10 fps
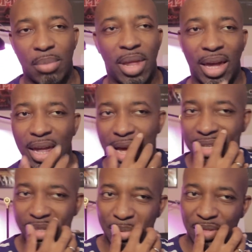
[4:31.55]
I'm like, it
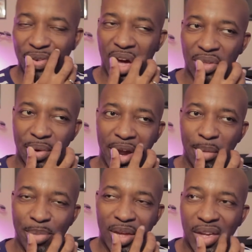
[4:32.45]
has to be the father,
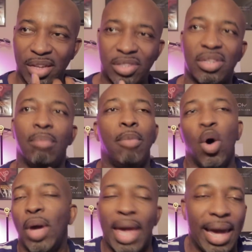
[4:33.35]
right? Because
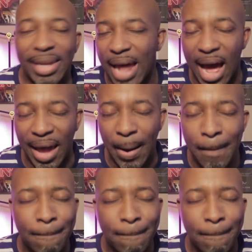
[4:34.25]
Mo can't die.